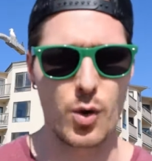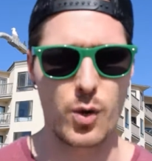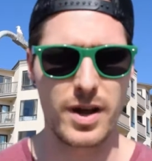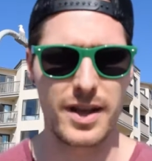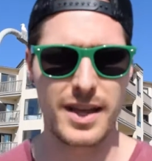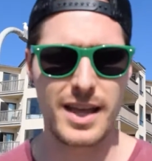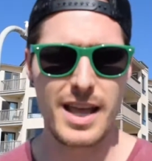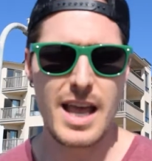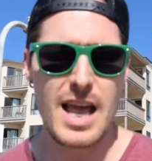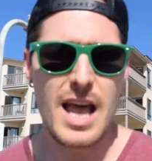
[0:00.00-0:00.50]

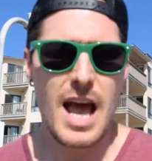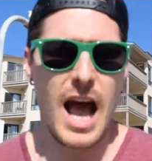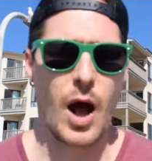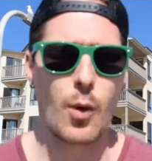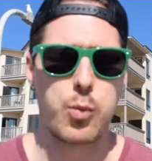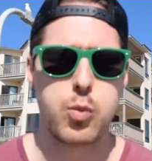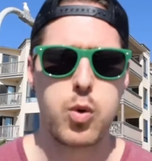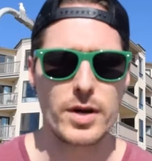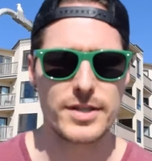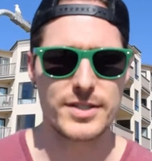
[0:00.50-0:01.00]
I
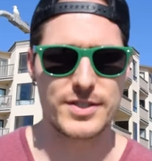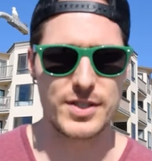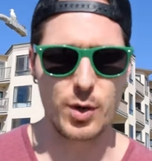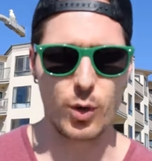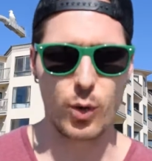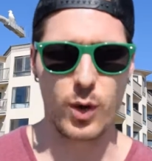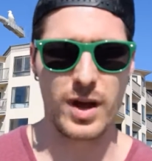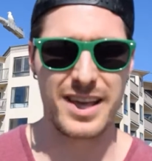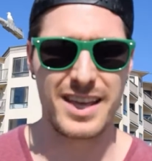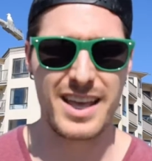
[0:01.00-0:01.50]
would do
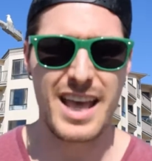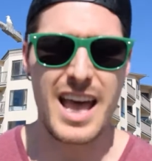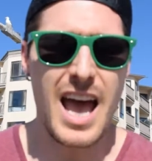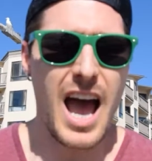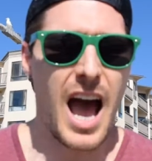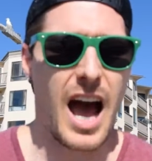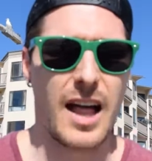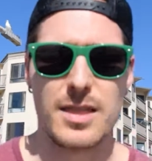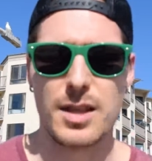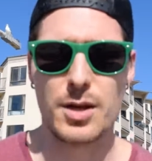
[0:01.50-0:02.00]

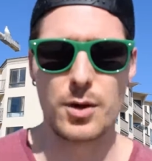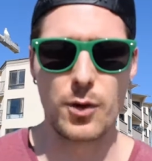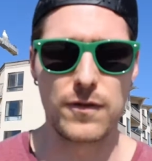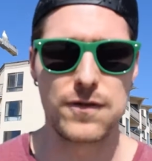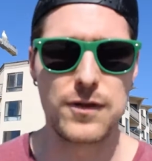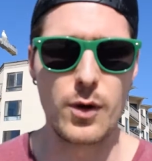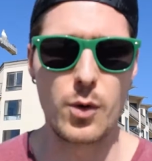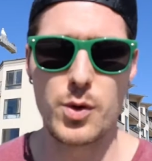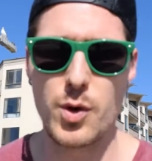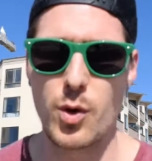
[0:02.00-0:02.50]
a little
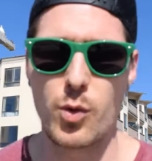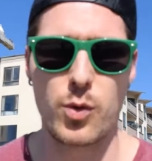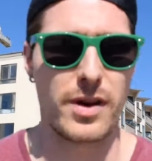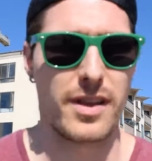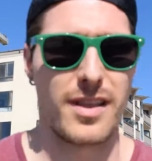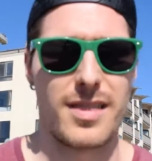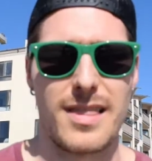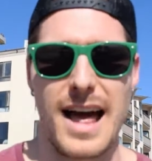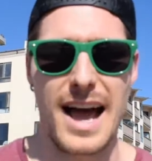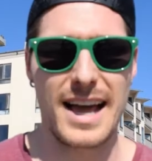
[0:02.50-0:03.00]
voodoo with
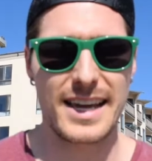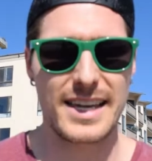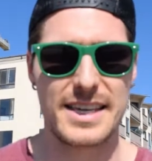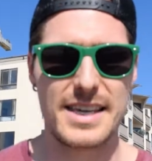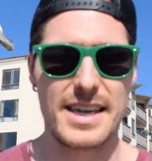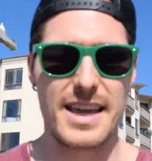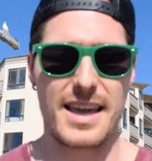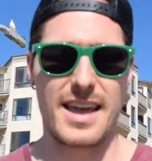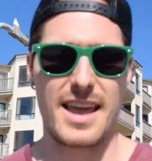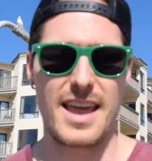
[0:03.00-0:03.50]
a lock of
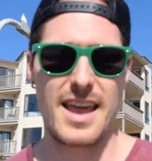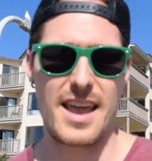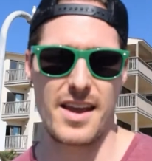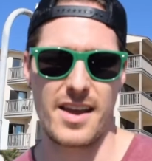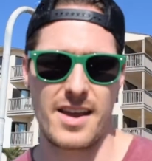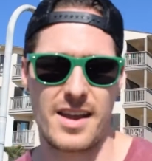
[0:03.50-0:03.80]
your hair.